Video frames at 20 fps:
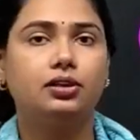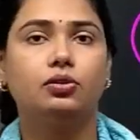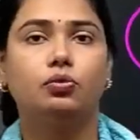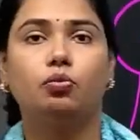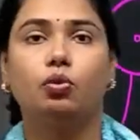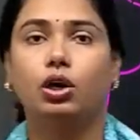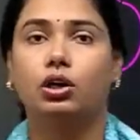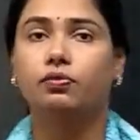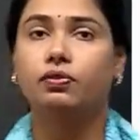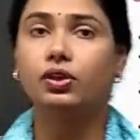
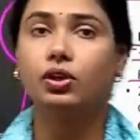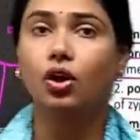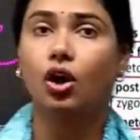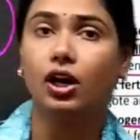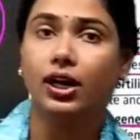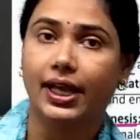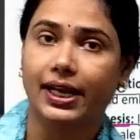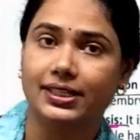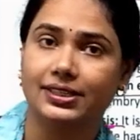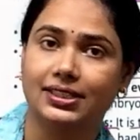what we called
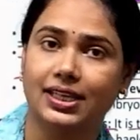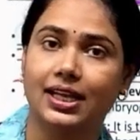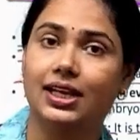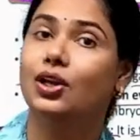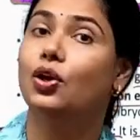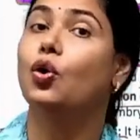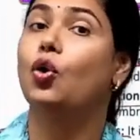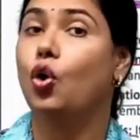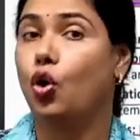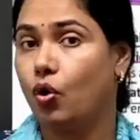egg cell?
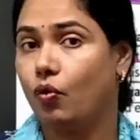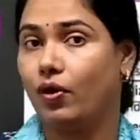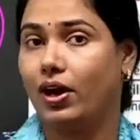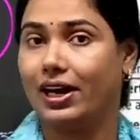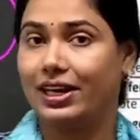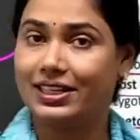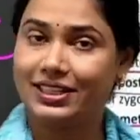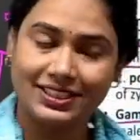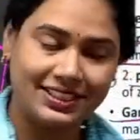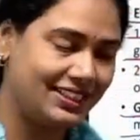Ova.
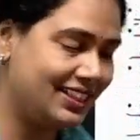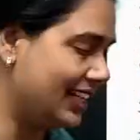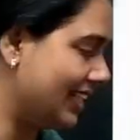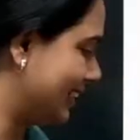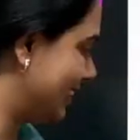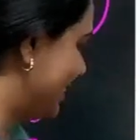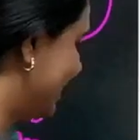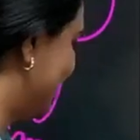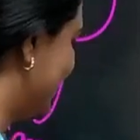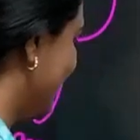Yes,